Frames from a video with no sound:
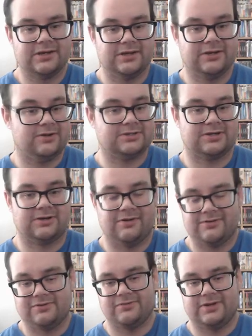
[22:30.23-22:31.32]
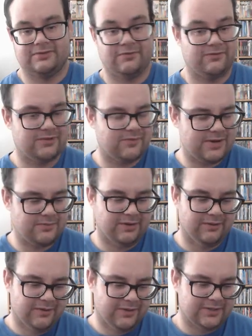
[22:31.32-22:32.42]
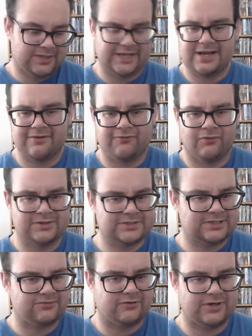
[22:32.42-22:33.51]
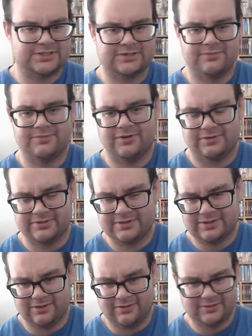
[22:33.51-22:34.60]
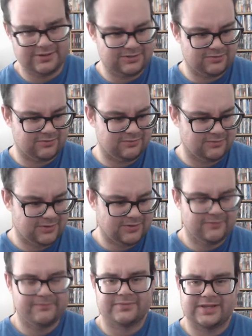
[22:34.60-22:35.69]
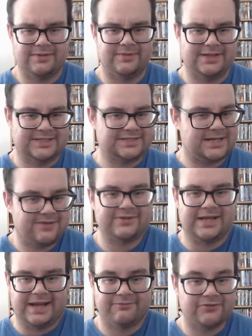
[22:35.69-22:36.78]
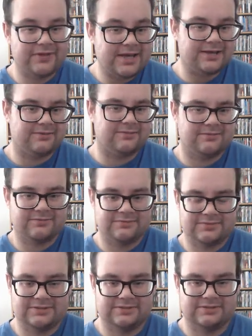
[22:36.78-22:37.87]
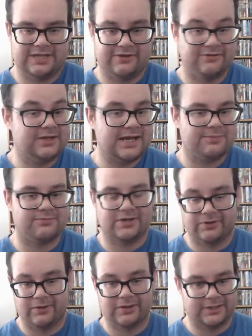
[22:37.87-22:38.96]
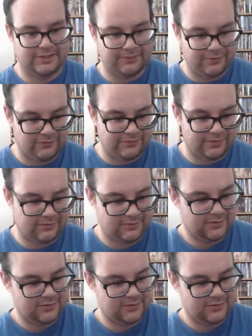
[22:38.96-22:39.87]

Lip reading: he's going to go after Durant in the movie anyway, but they kind of forced this friendship on the two. I'm like, there's not enough time for that. David died pretty quickly in the movie,